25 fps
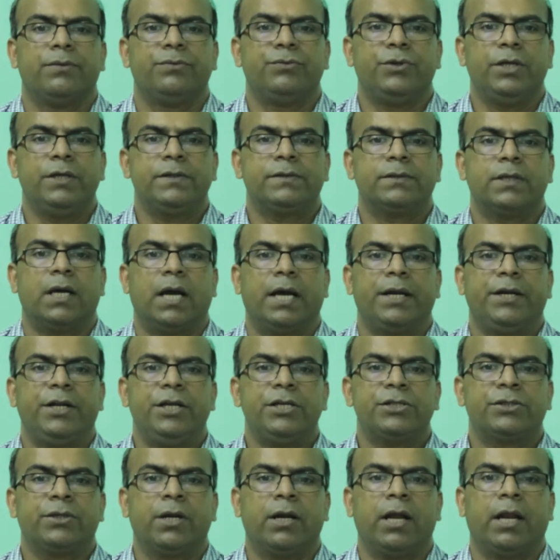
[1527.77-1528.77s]
This
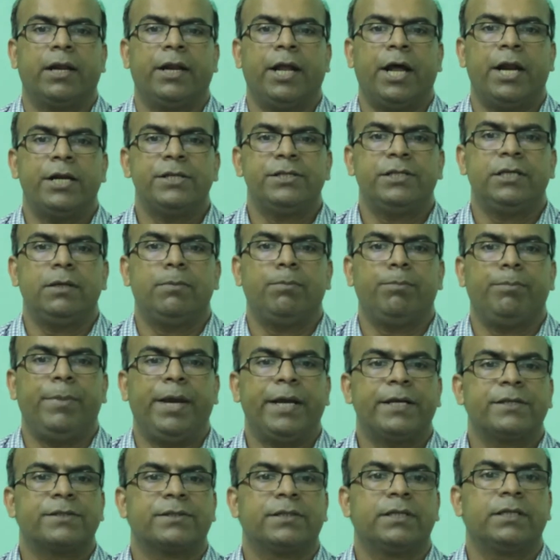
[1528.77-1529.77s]
additional energy
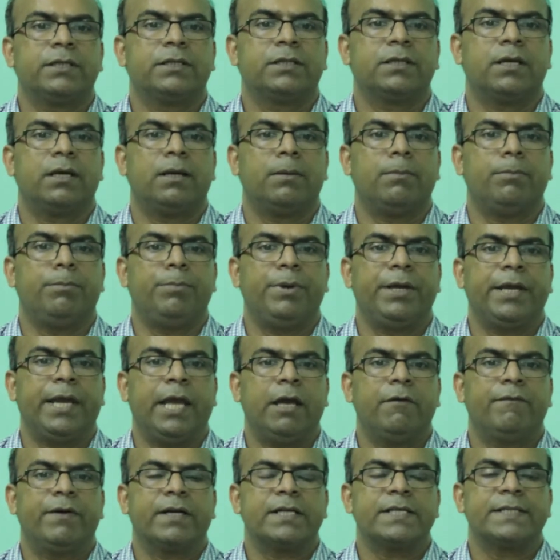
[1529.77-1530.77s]
makes it
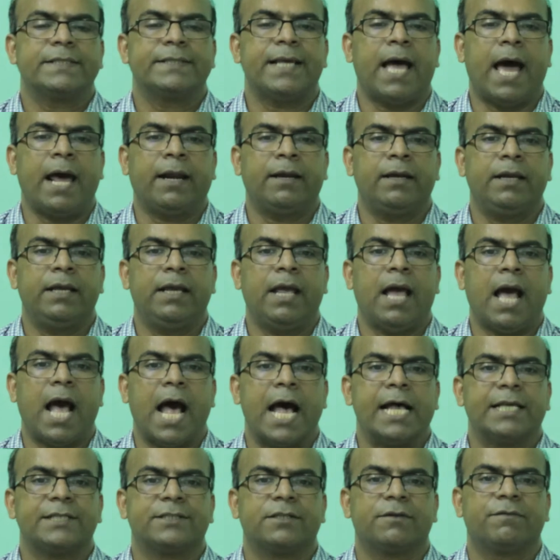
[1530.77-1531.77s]
behave exactly
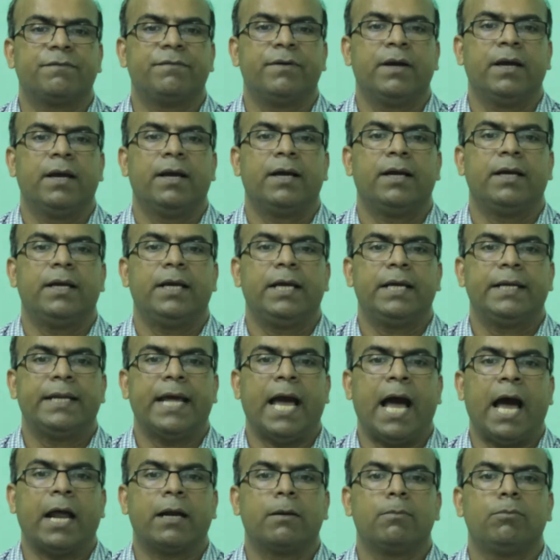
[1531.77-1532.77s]
as if it
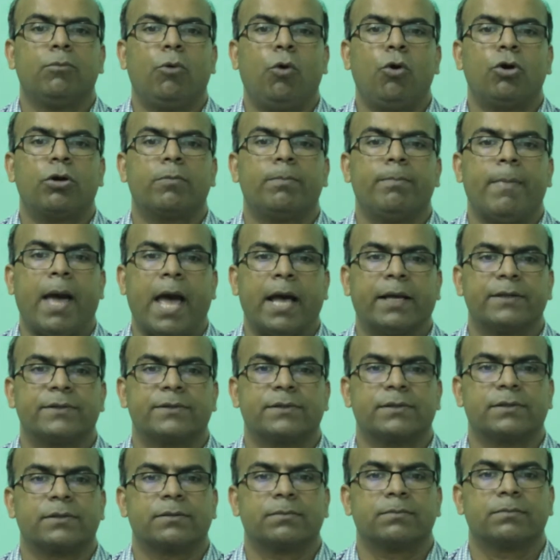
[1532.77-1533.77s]
had more
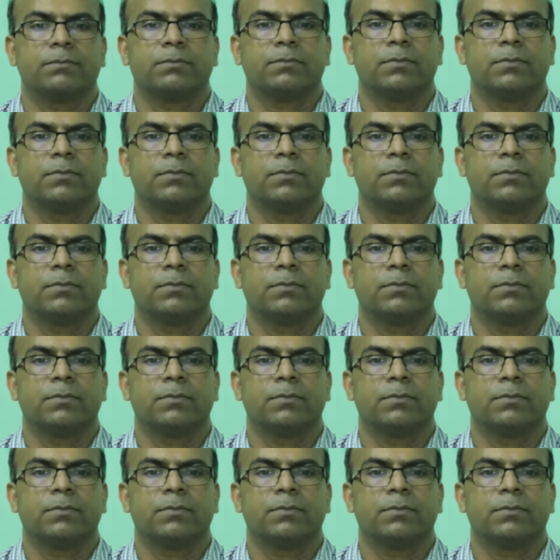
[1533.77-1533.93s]
mass.